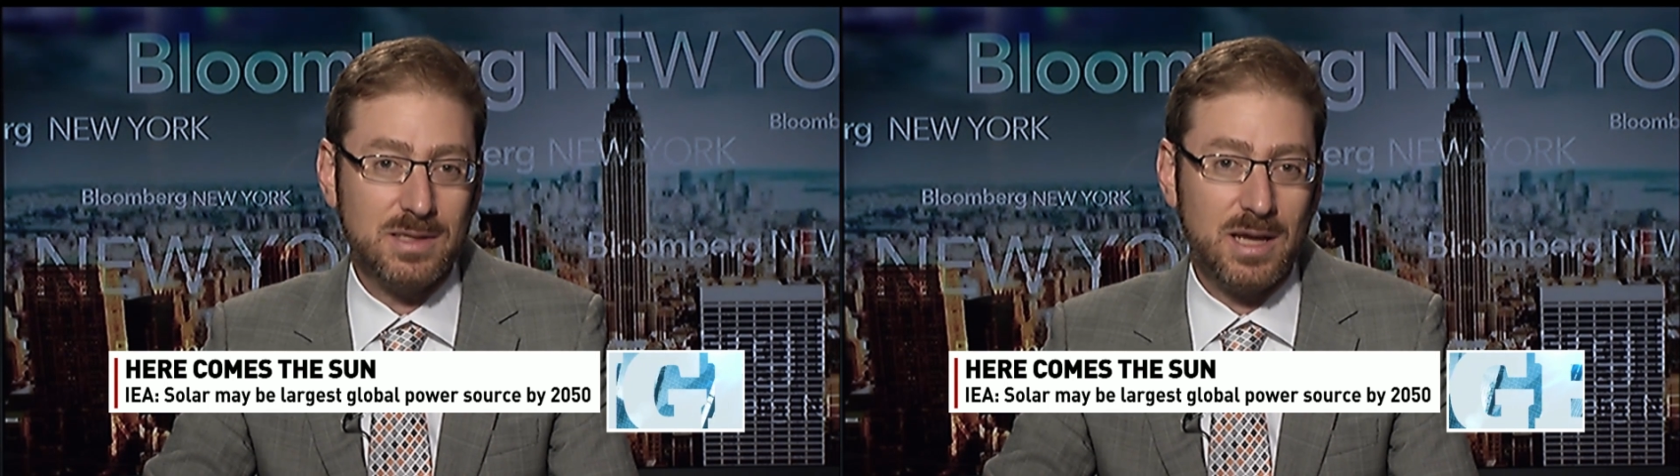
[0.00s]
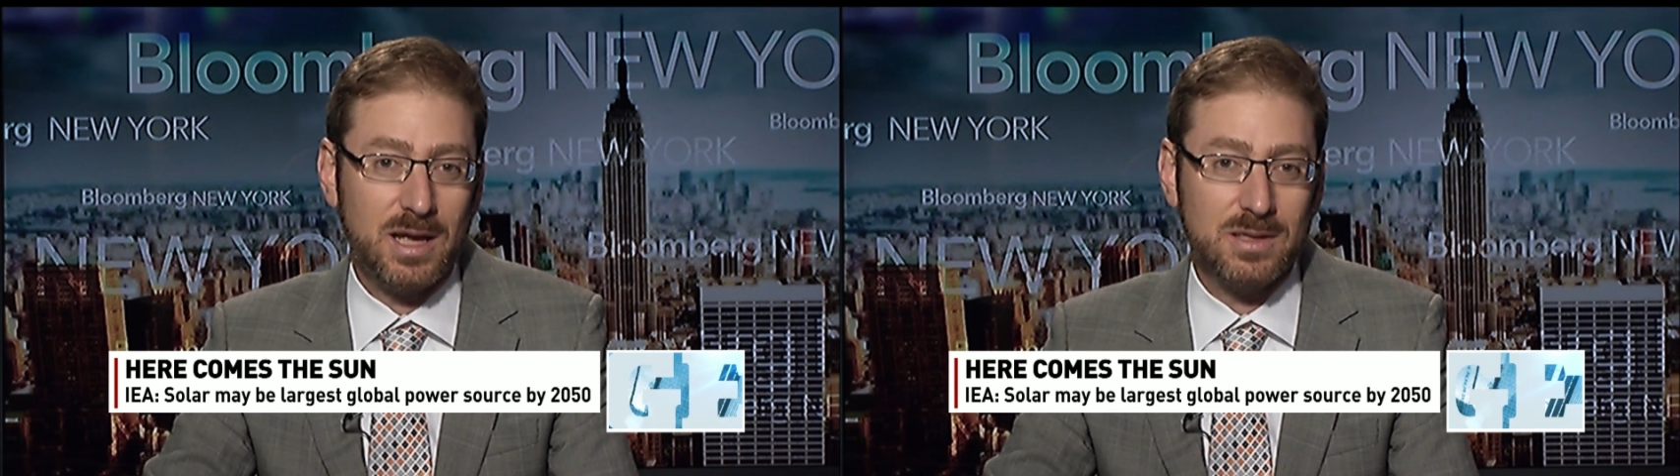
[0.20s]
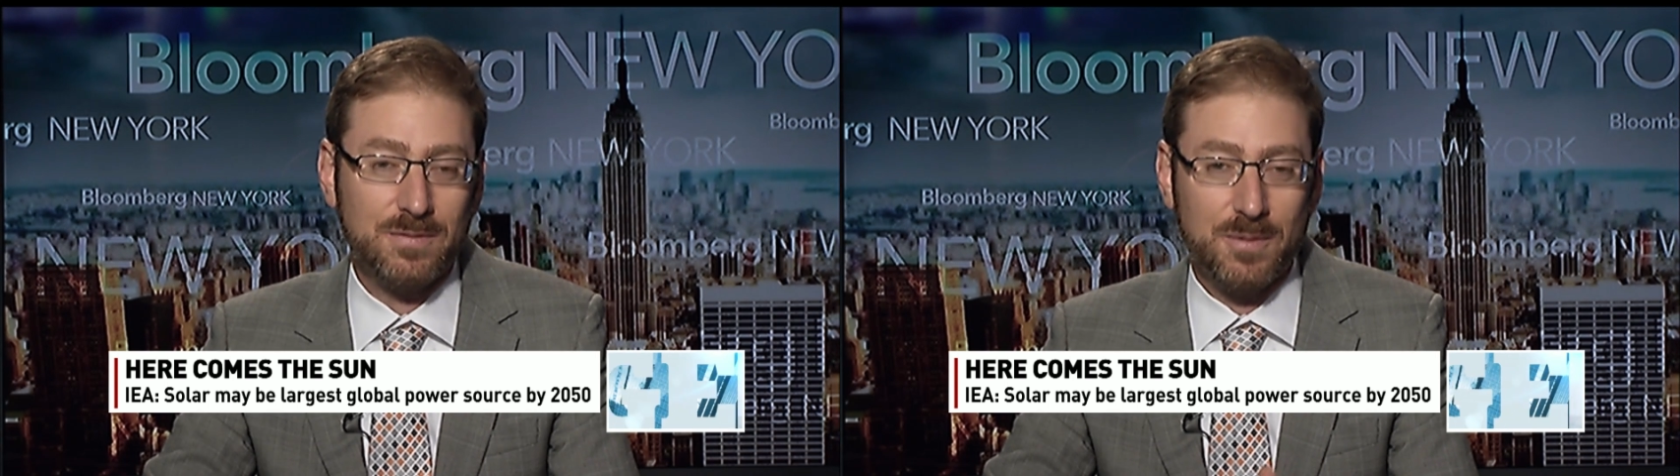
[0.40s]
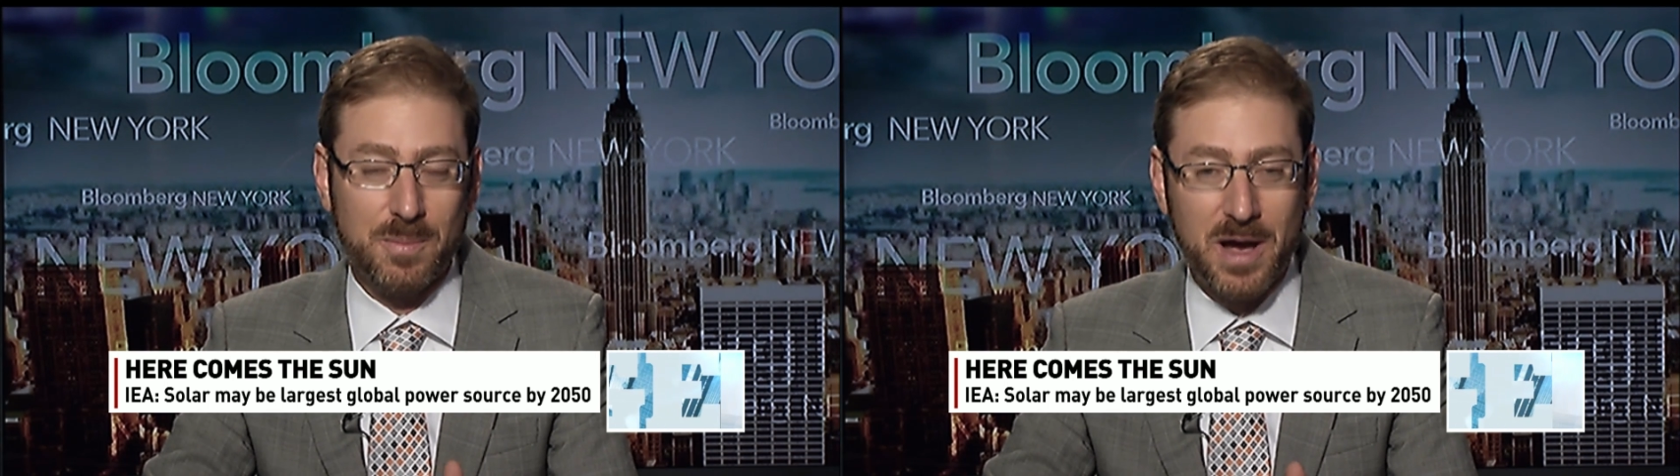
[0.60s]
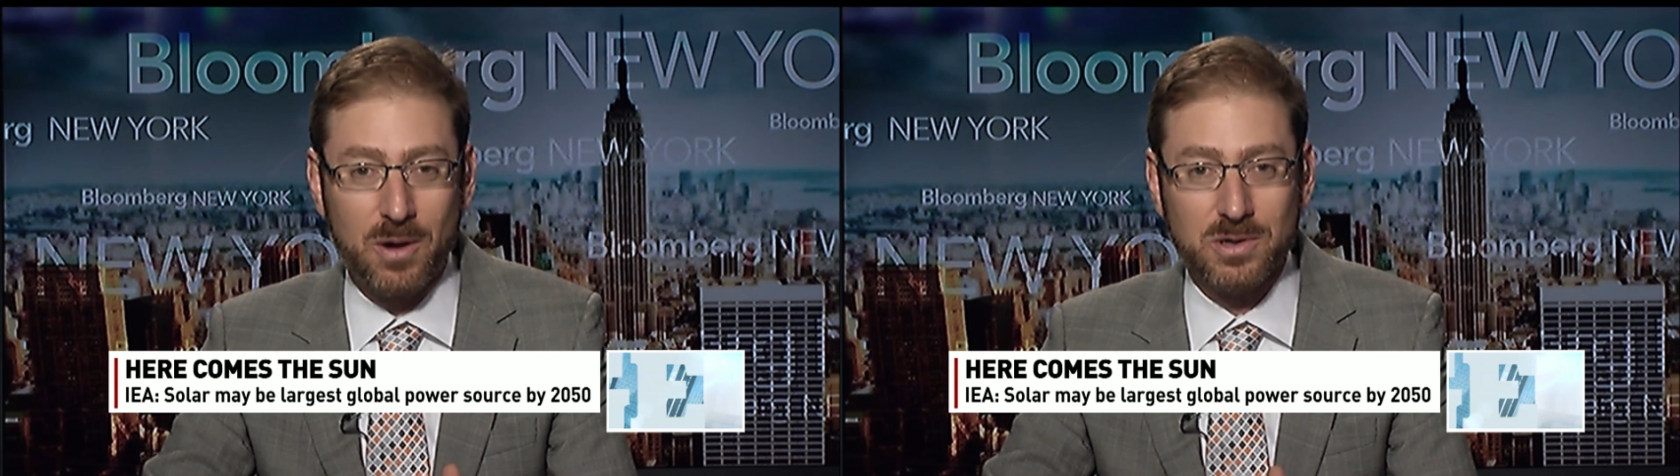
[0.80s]
States from the
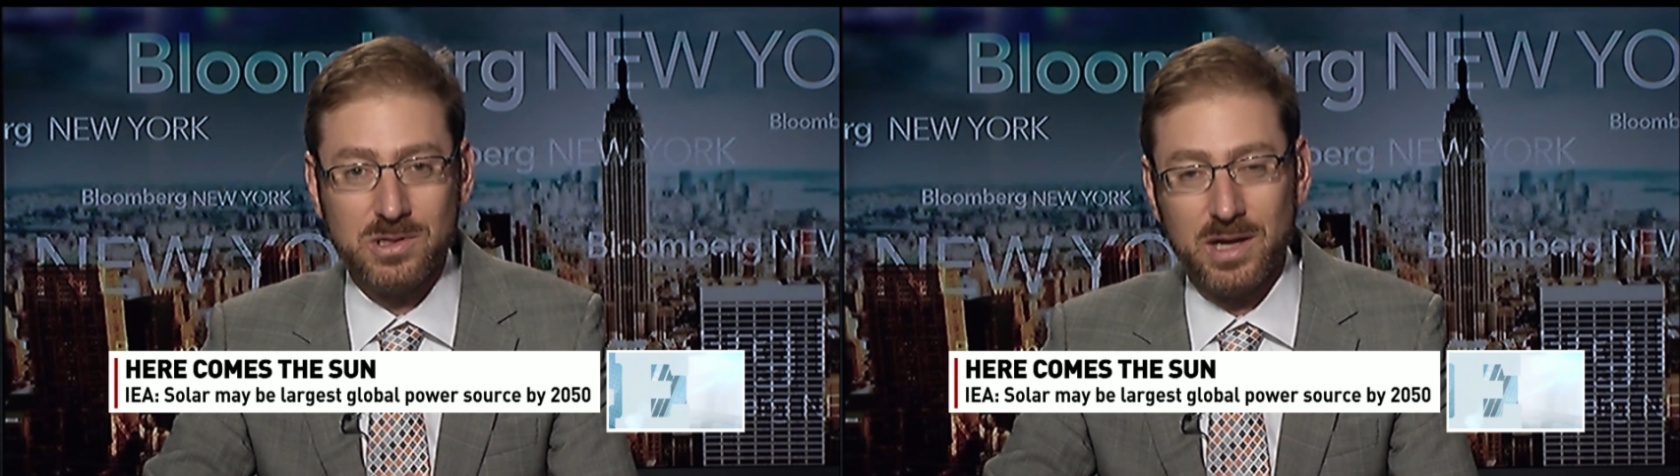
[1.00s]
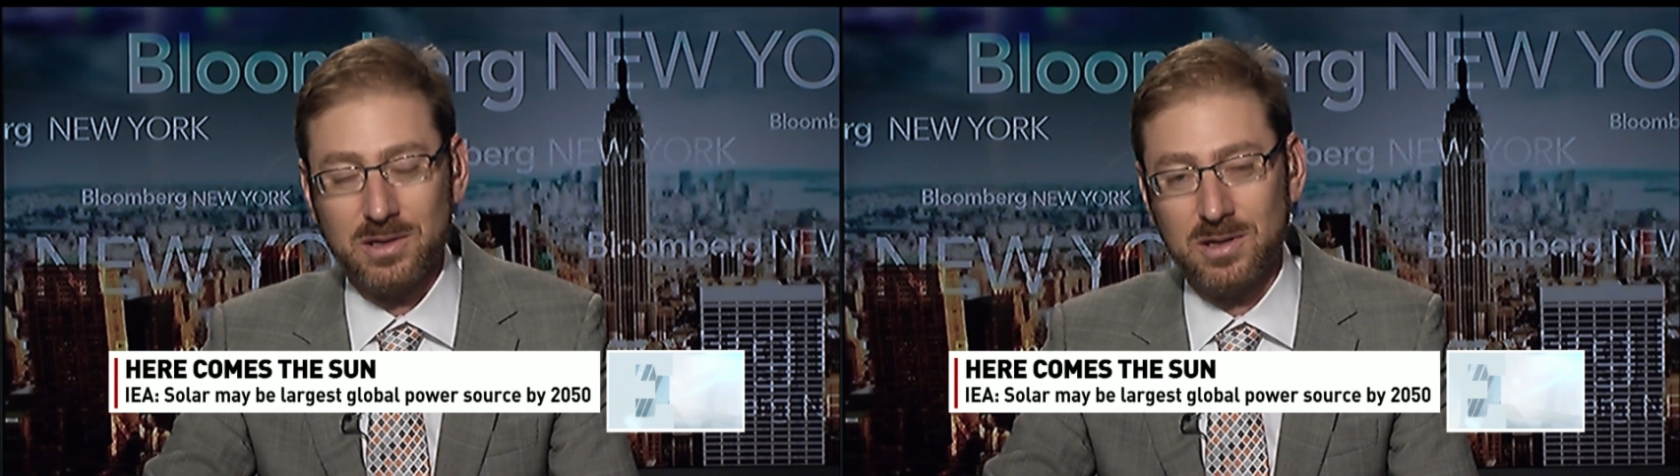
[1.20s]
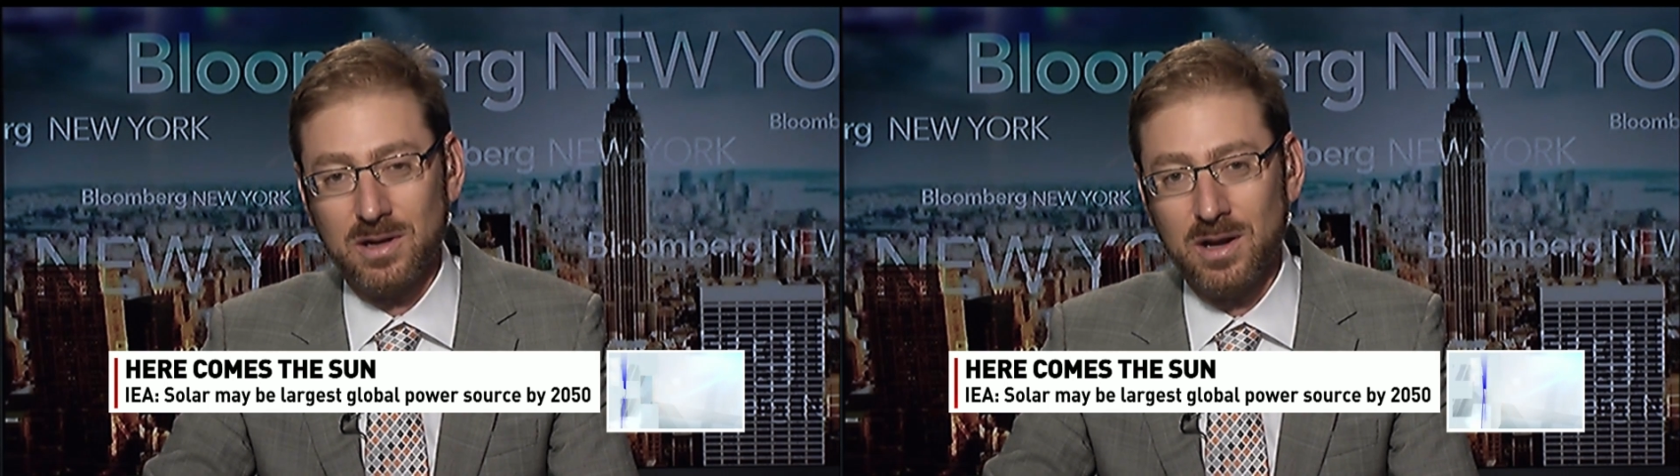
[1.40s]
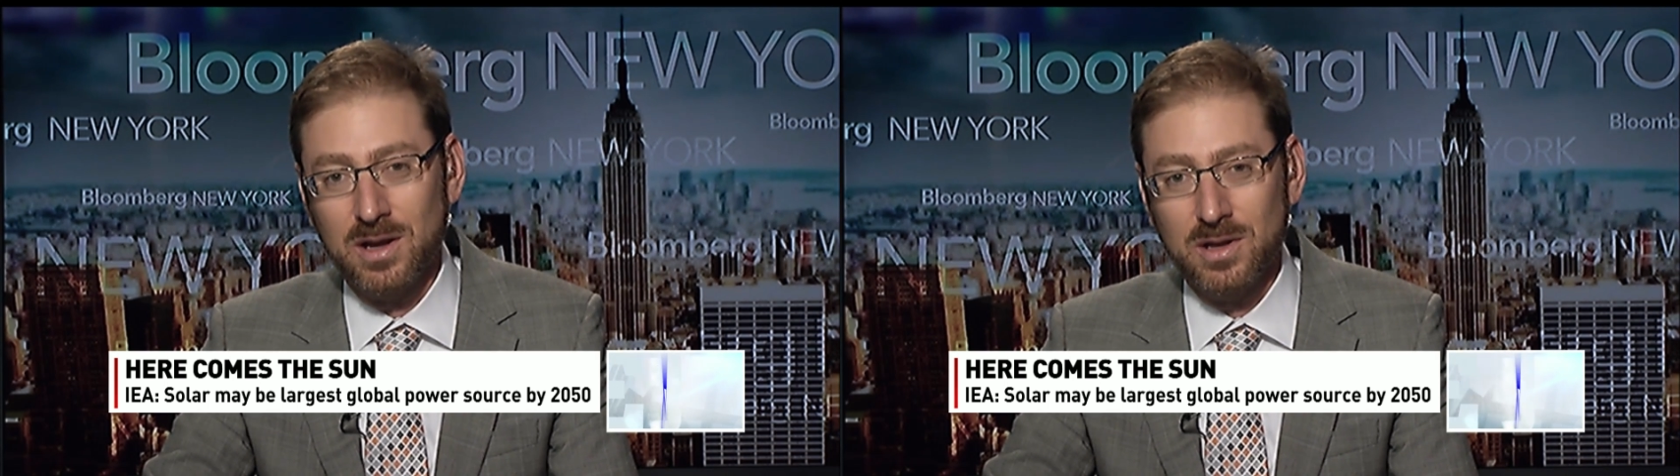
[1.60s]
power sector.